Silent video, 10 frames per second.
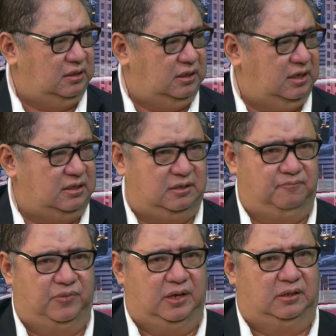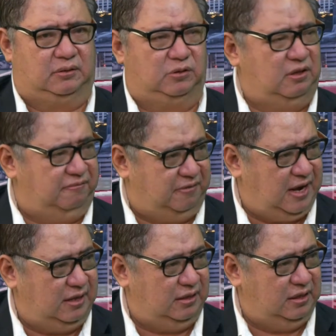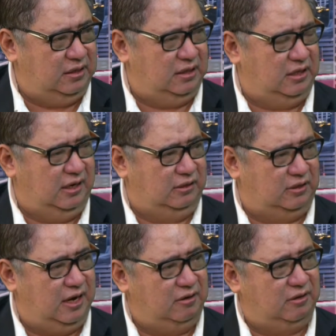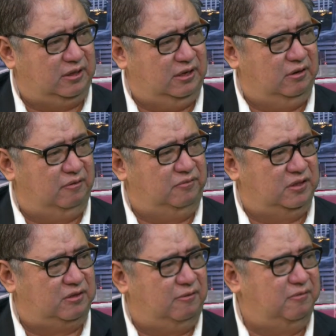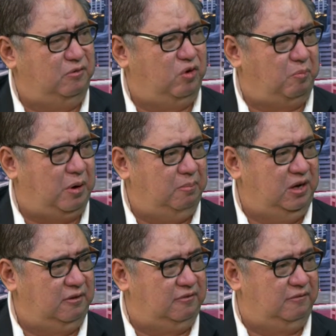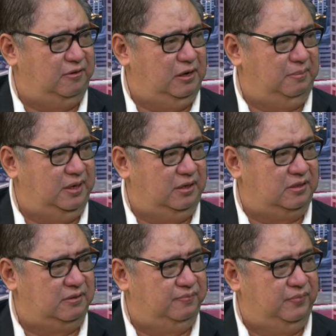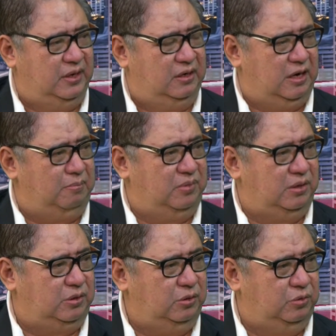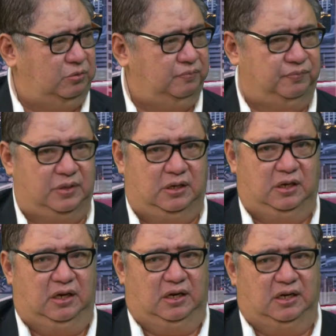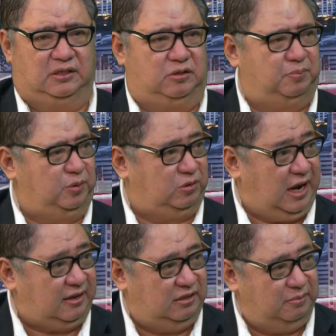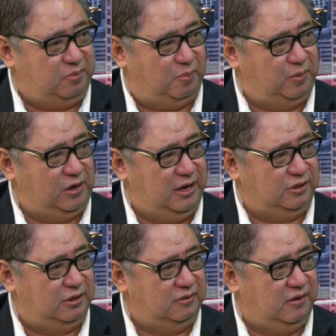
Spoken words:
is to defend the integrity of the Sovereign Republic of the Philippines. Number two is to protect the population